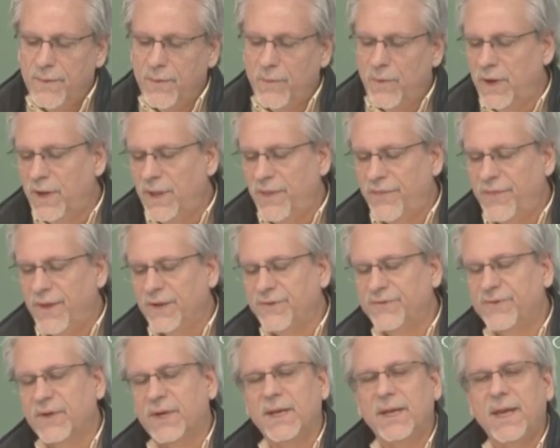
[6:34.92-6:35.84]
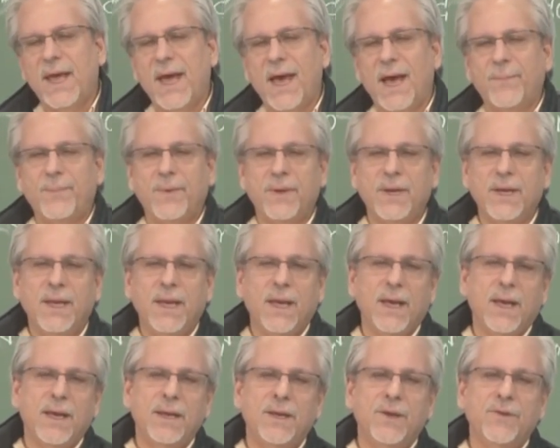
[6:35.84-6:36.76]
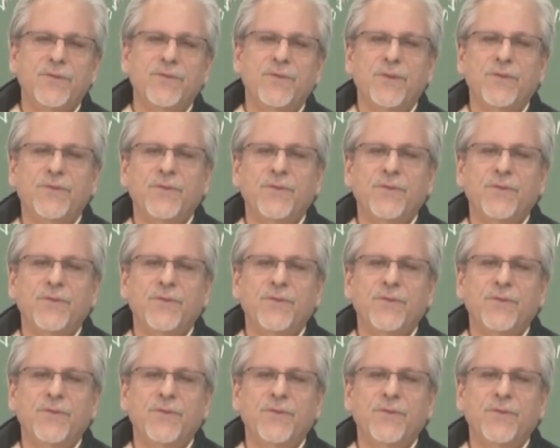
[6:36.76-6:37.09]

But one of the things that can happen again is,